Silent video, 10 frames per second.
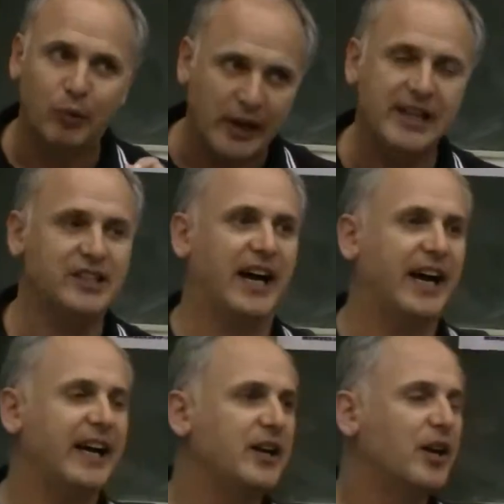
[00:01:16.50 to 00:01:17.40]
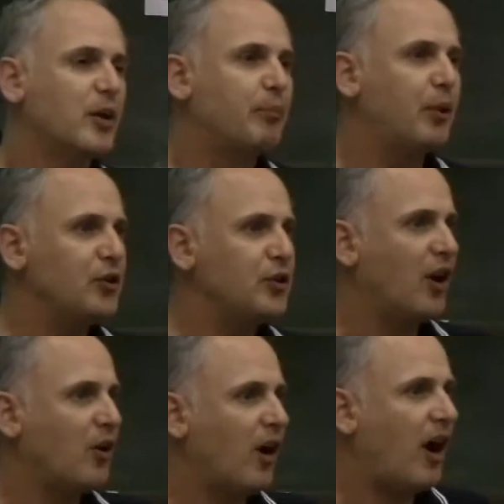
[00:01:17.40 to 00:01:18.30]
Brilliant. Brilliant. But, you
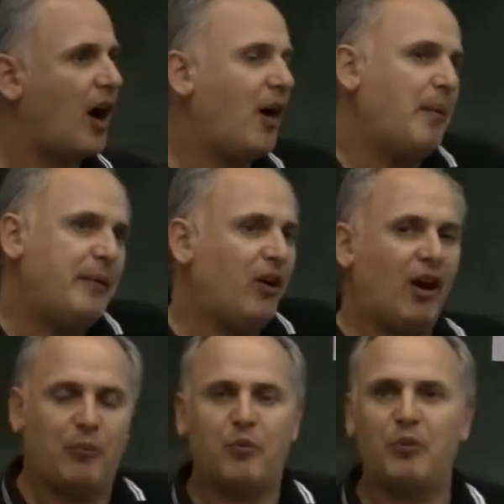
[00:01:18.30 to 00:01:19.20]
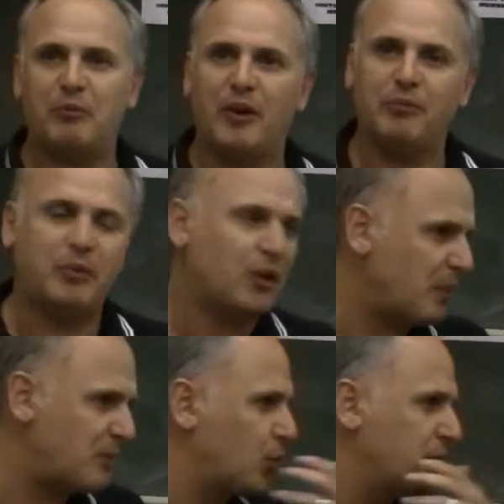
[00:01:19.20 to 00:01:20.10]
know, I, I, I
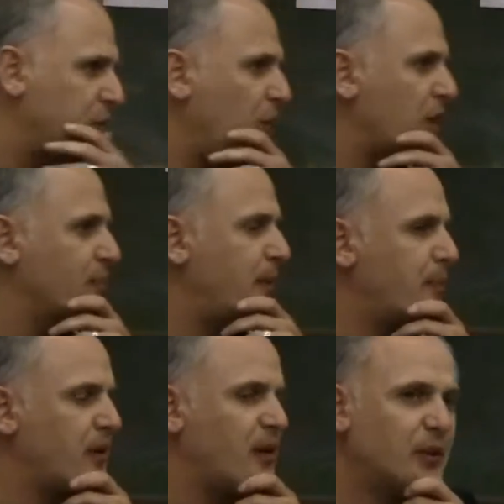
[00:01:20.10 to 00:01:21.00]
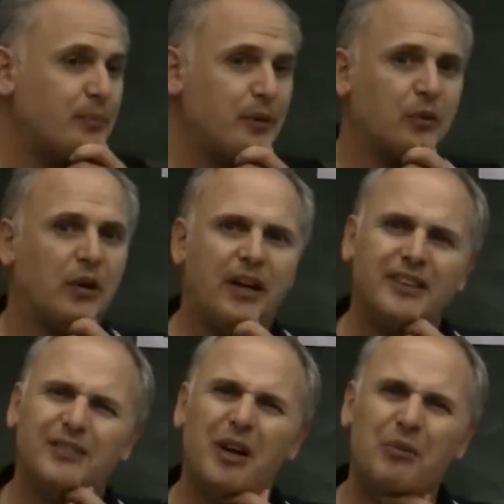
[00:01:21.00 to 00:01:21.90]
remember talking at work and people, you know, some people,
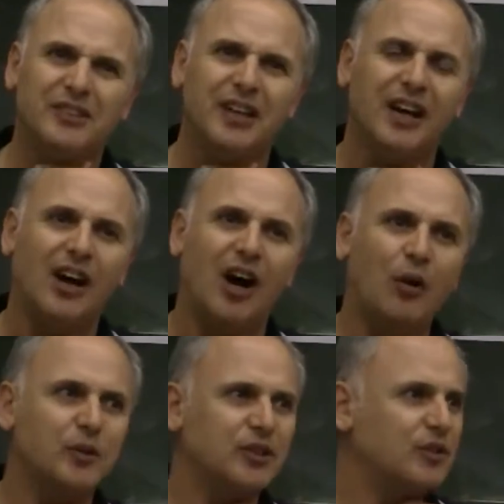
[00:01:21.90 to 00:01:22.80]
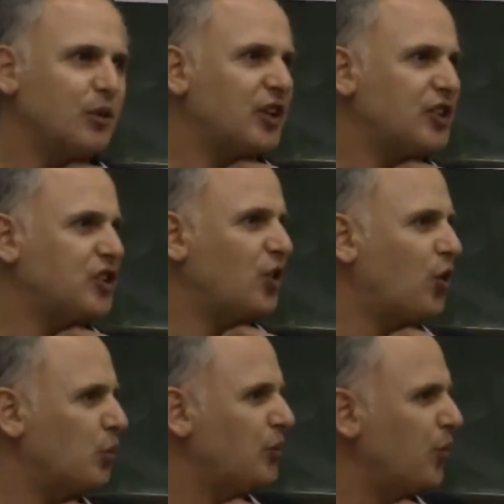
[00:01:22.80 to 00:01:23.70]
I, said, well, I was, was I
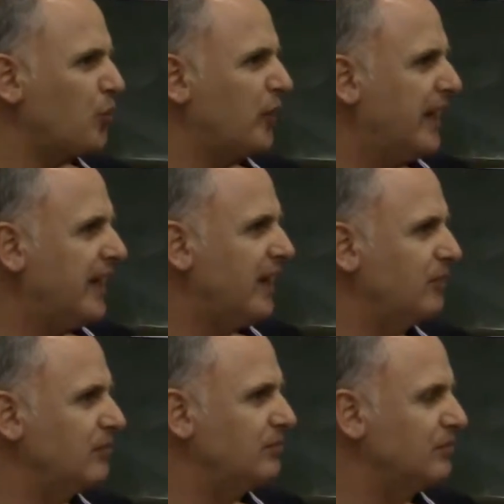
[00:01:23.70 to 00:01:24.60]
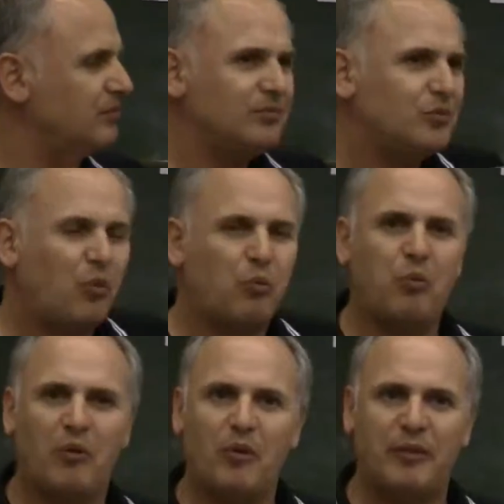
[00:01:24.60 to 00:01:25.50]
shocked? Well, not really.
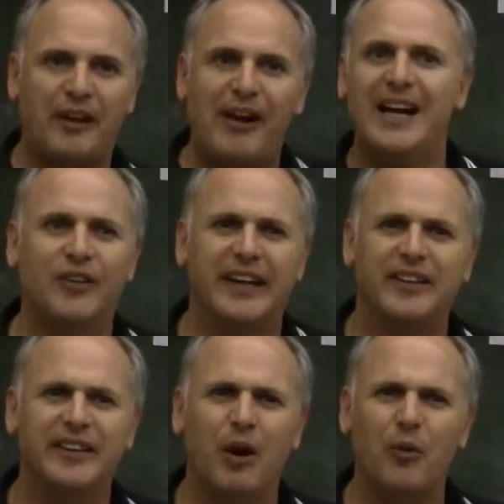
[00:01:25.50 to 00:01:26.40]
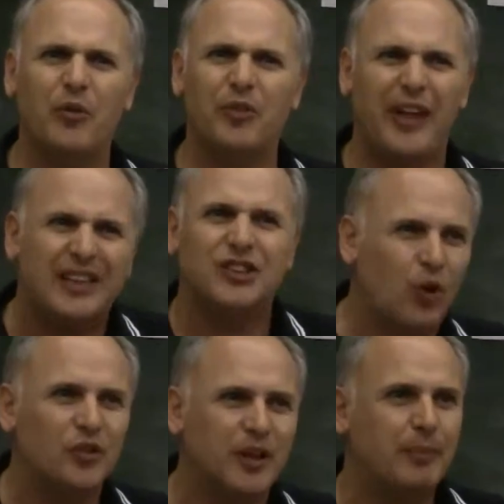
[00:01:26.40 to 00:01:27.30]
well, they're angry. You know, I'm not that
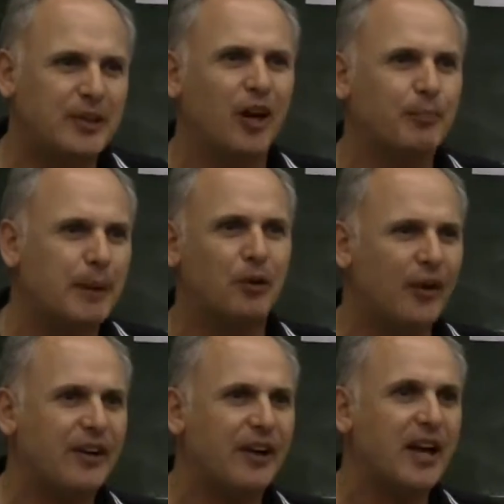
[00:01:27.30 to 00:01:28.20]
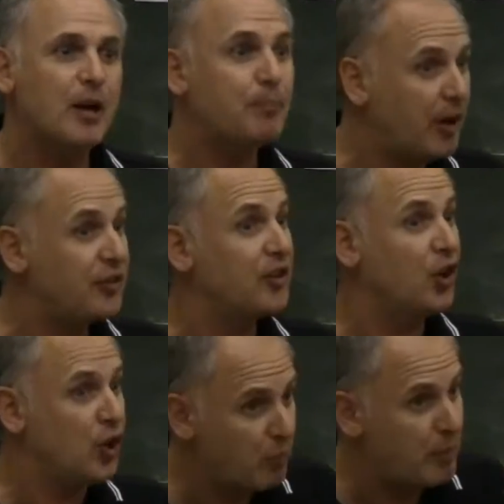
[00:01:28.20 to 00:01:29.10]
shocked that young people are angry. But
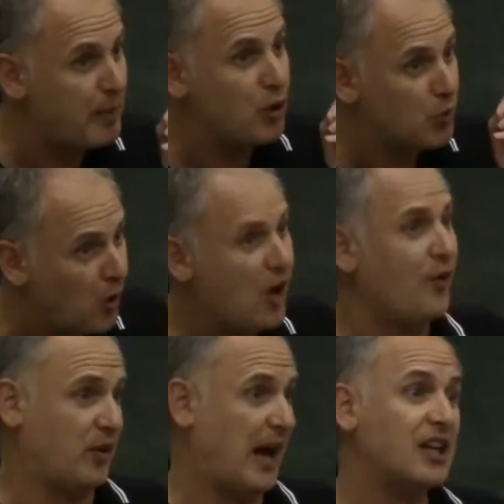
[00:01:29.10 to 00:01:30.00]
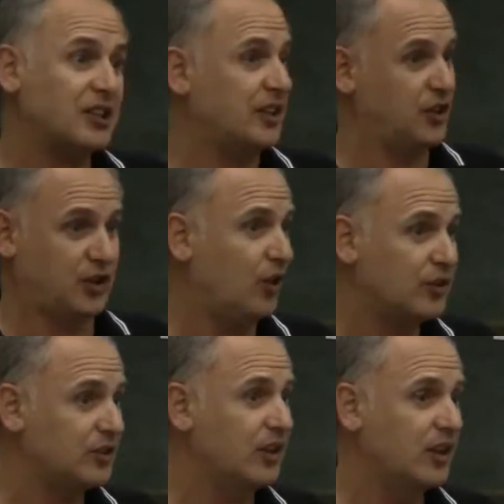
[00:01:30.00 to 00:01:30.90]
who, people who were utterly
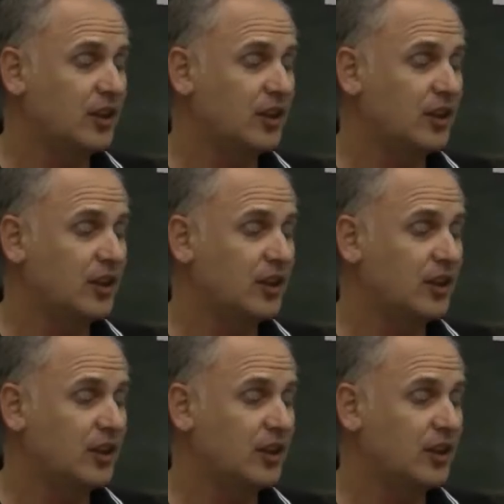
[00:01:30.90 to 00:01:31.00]
shocked